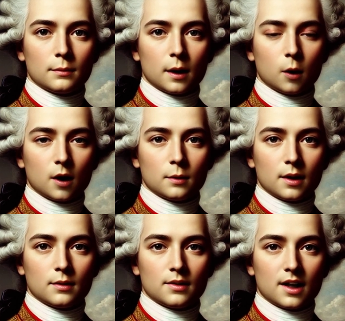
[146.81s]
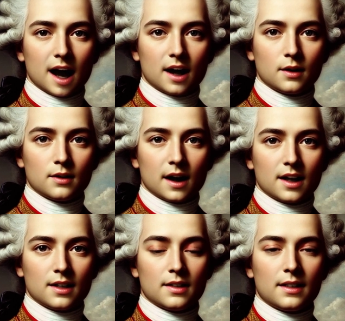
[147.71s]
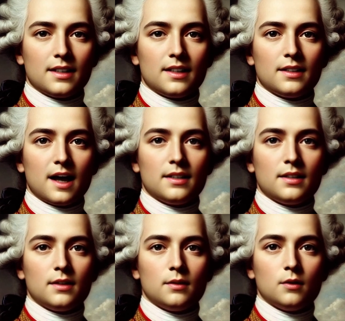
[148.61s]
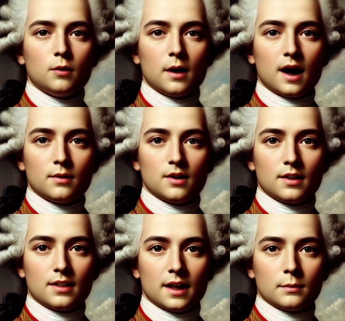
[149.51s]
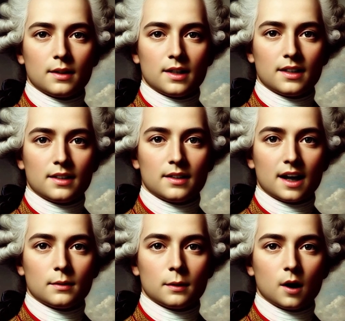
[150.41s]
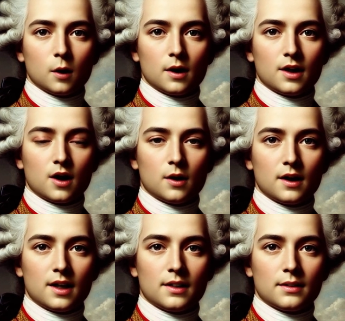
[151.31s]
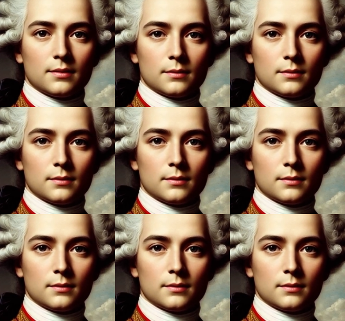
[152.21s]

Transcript: My well-beloved title faded into discontent, for my governance seemed distant and my court extravagant.